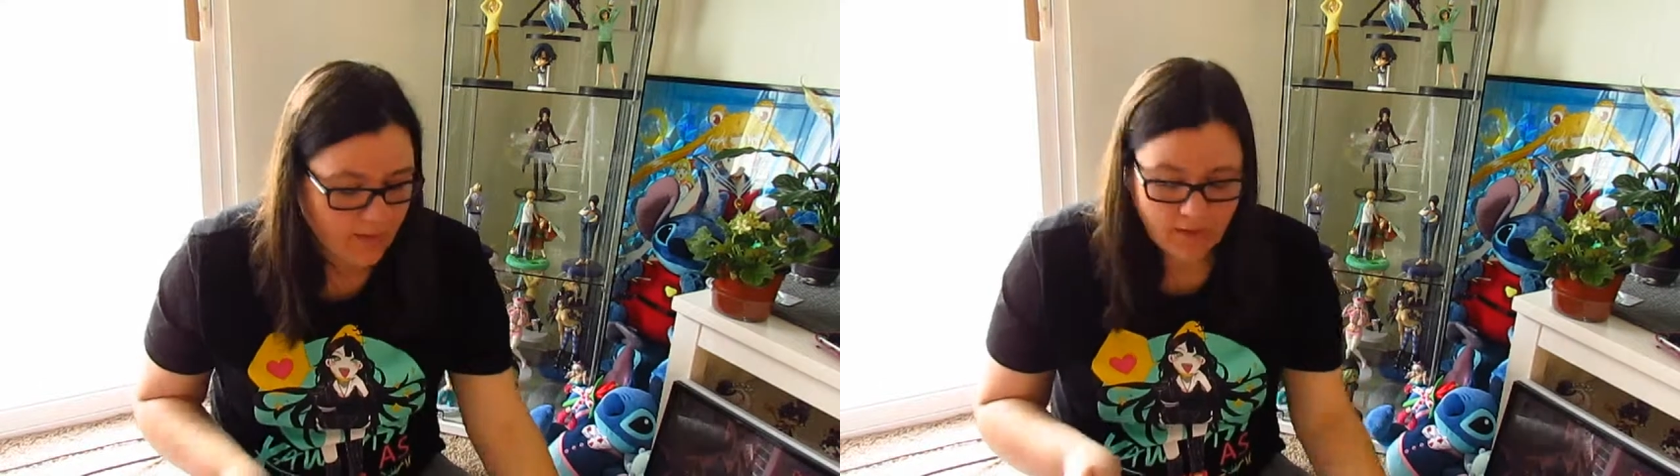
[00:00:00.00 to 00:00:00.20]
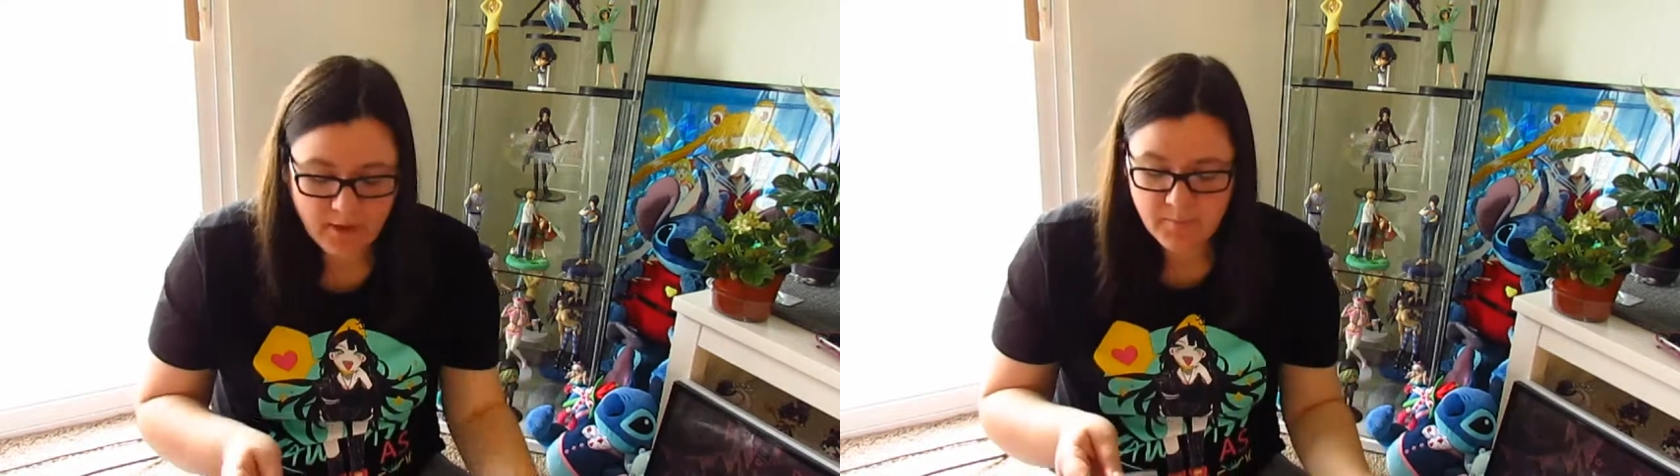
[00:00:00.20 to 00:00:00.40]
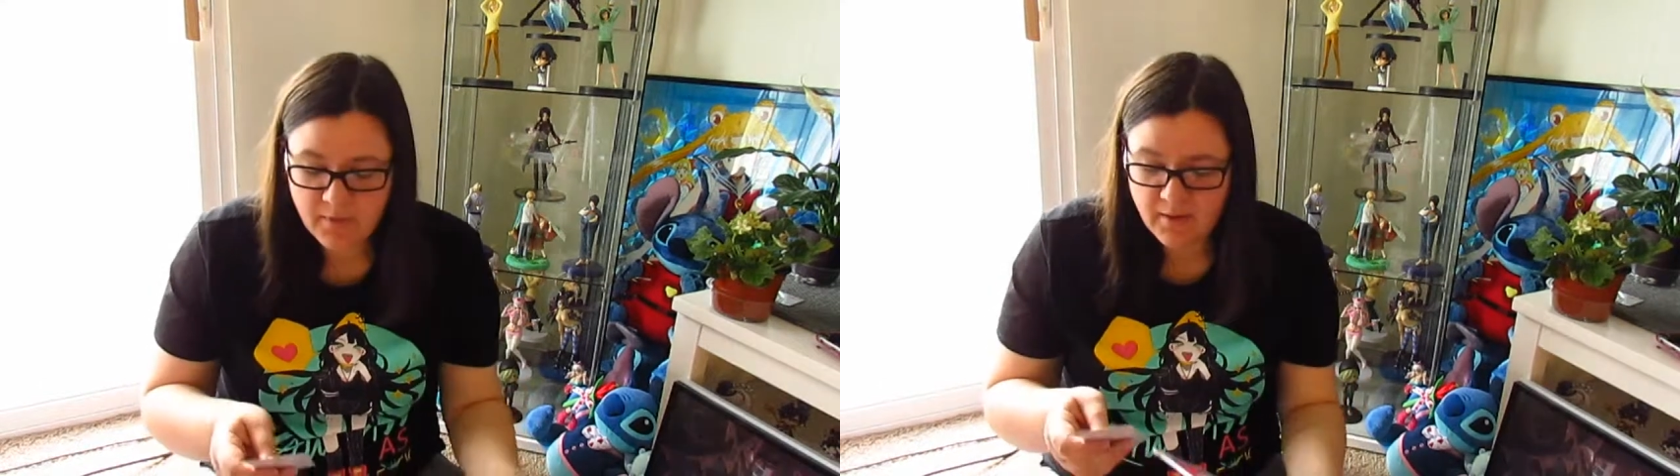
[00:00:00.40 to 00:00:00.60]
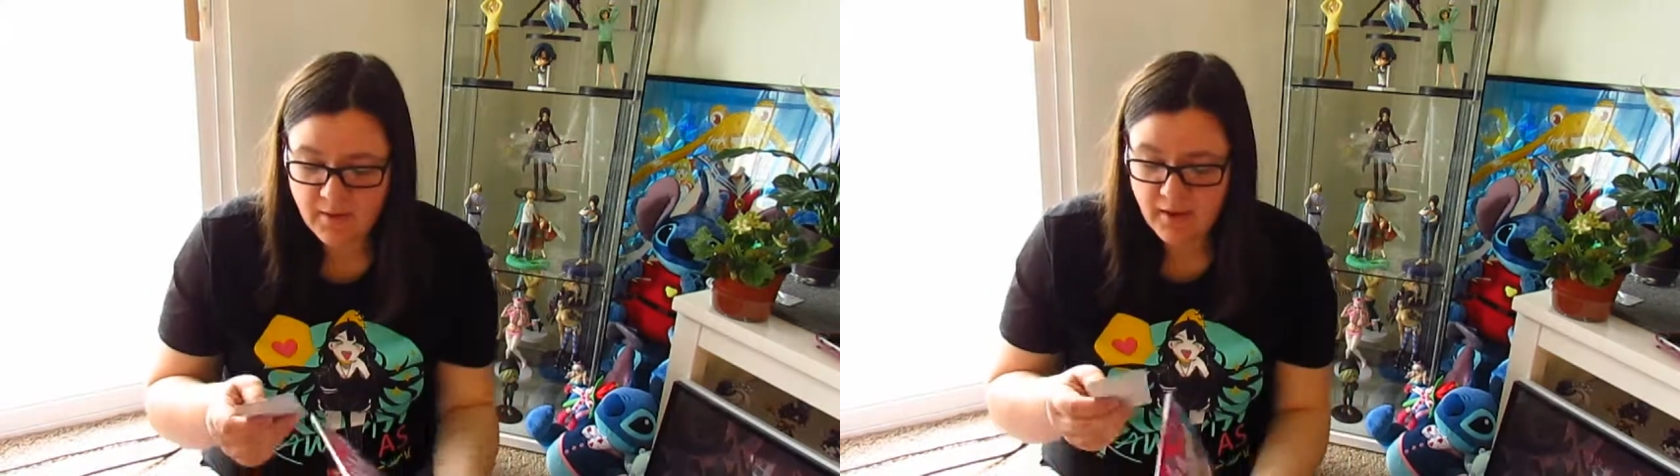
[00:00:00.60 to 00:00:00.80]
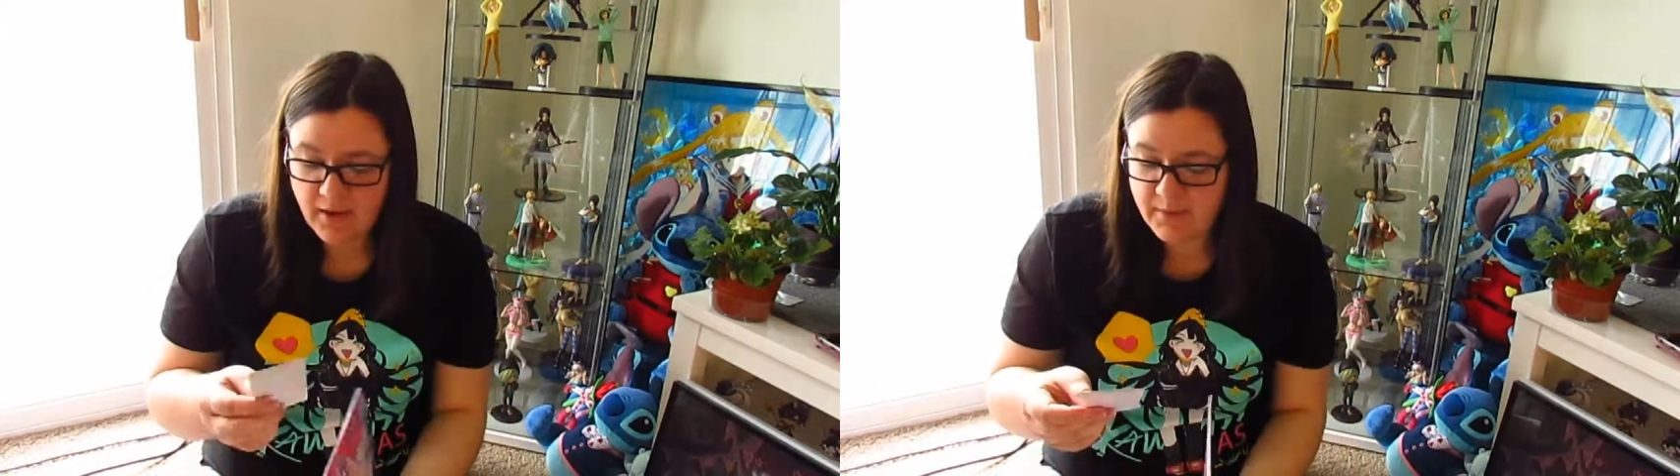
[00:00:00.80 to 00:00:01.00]

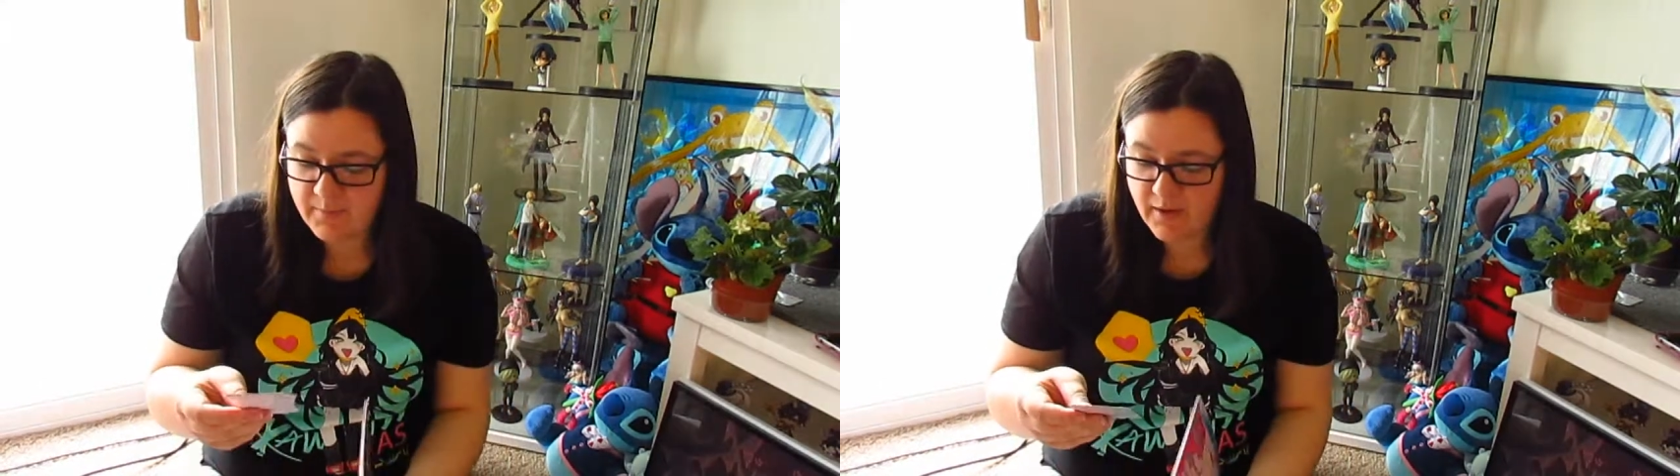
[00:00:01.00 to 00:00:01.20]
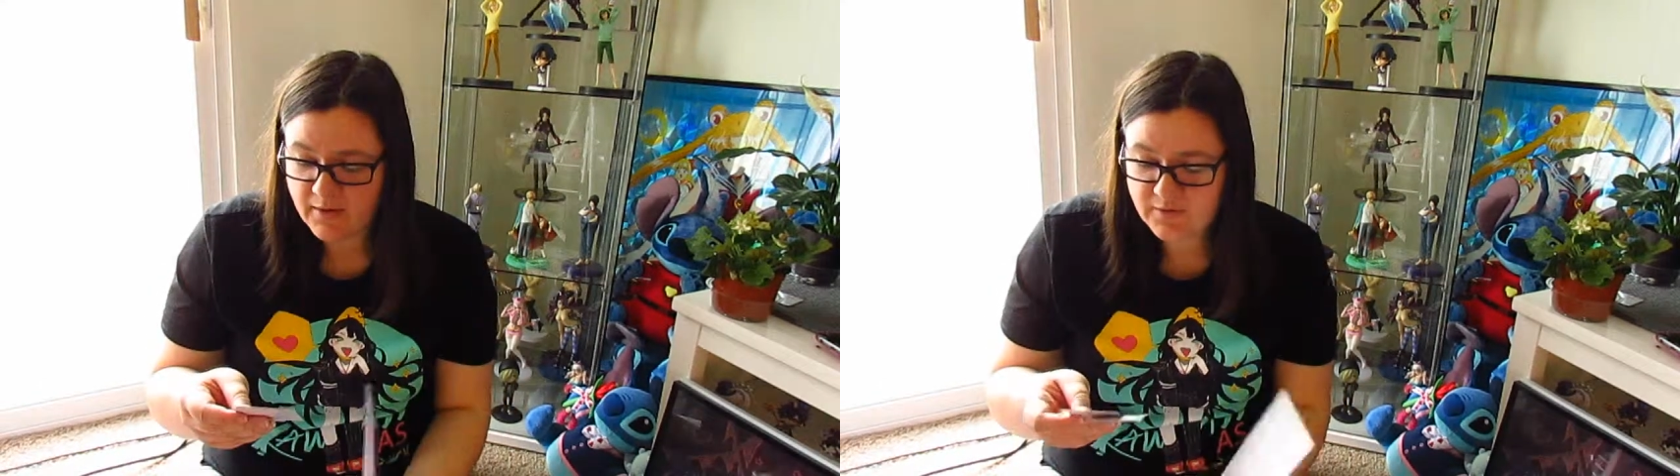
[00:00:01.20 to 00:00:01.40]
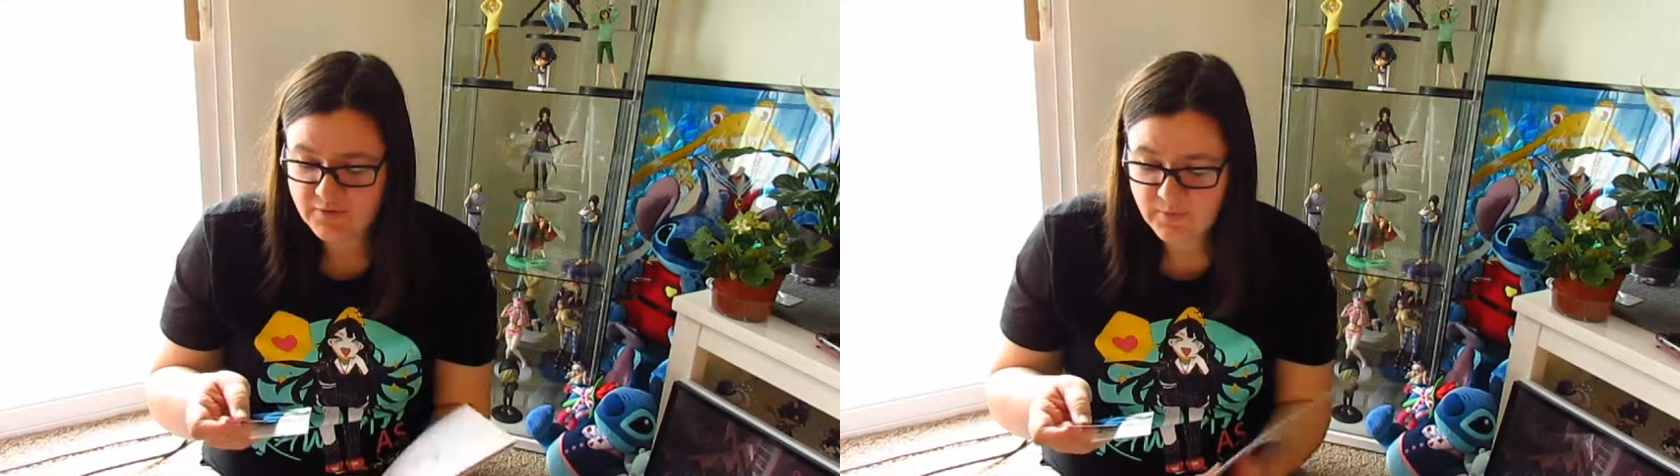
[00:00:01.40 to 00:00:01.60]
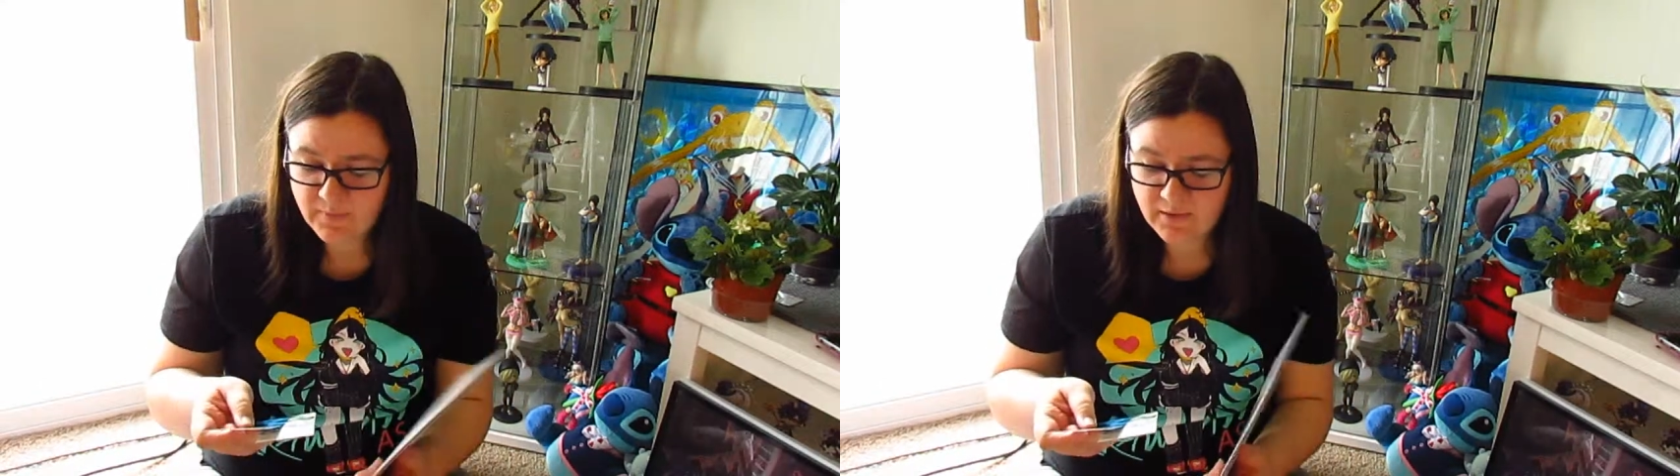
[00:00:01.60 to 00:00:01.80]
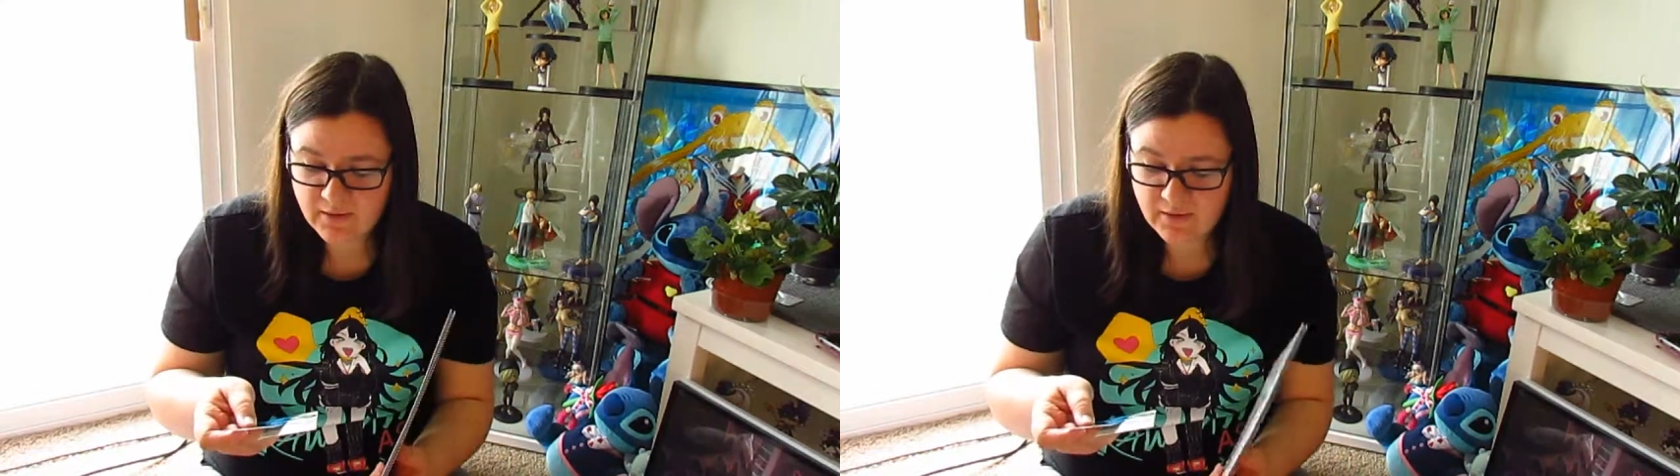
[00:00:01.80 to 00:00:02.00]
I'm
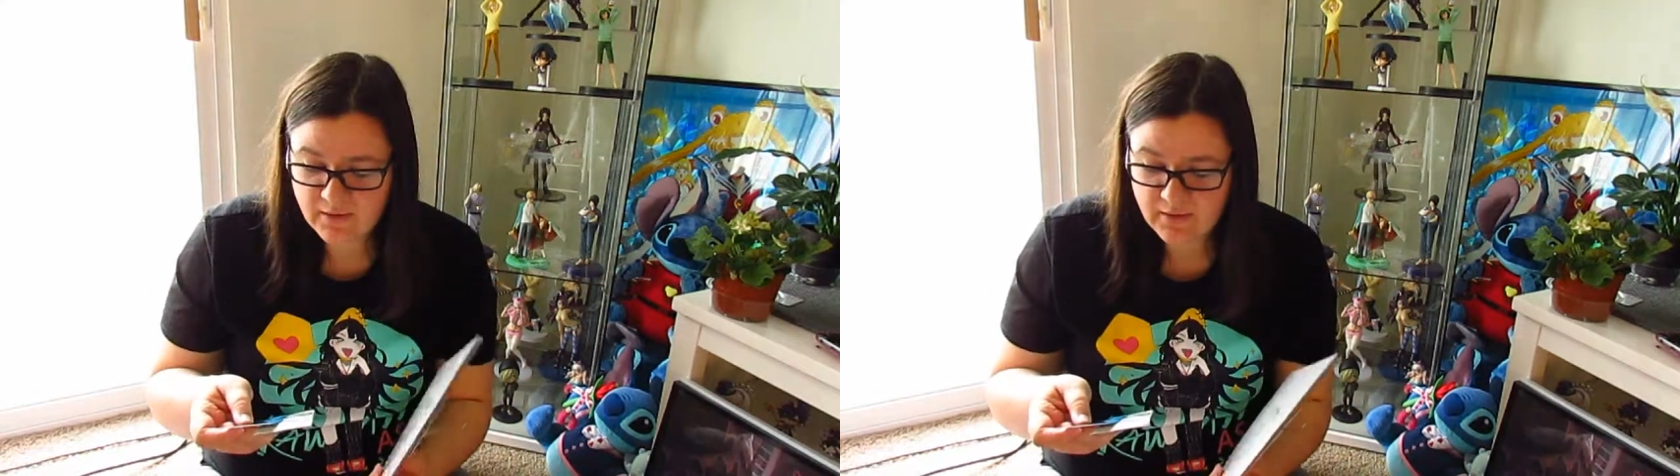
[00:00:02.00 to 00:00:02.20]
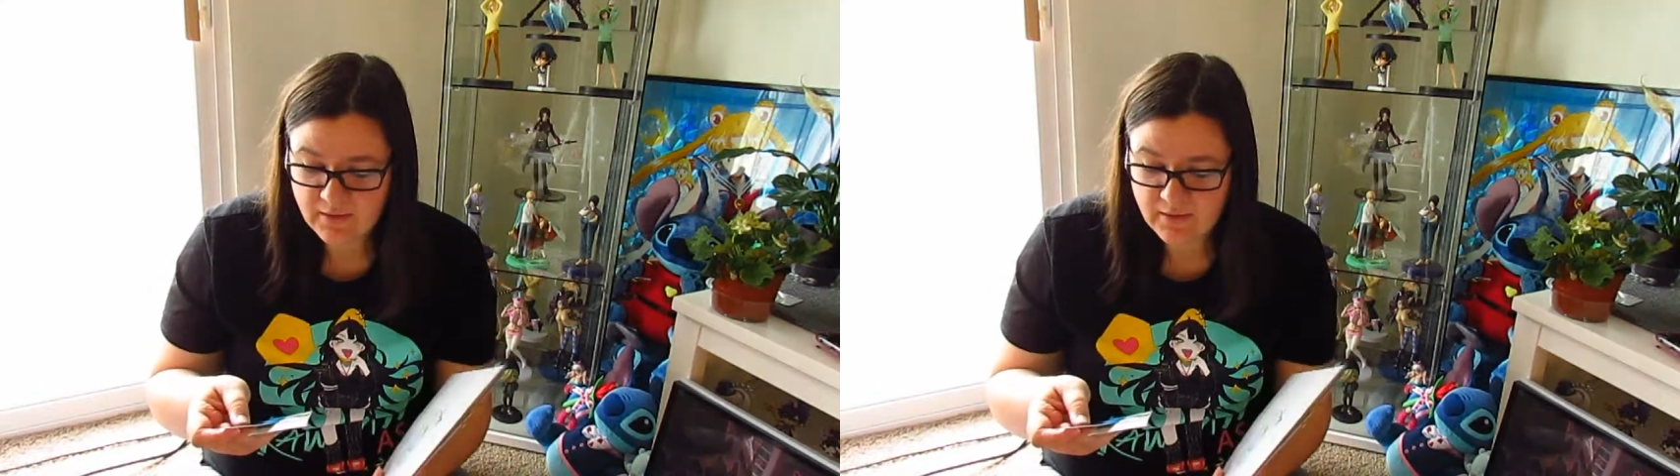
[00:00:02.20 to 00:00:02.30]
assuming,